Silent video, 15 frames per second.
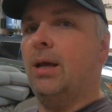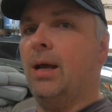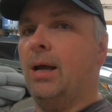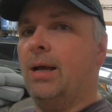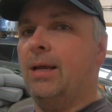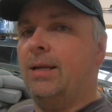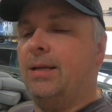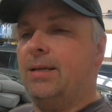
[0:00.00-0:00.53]

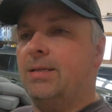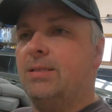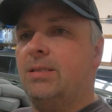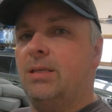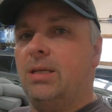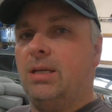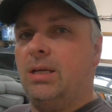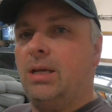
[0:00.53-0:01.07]
It is
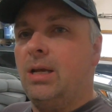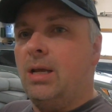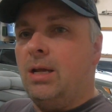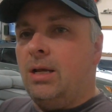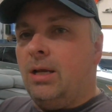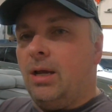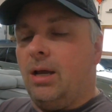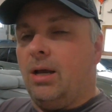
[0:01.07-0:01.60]
the
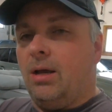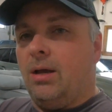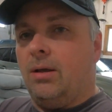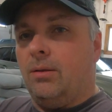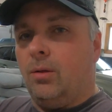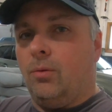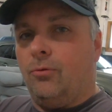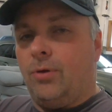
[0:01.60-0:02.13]

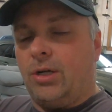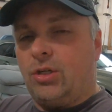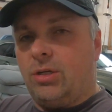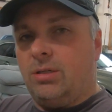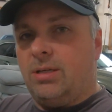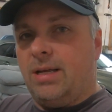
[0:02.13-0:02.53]
little friction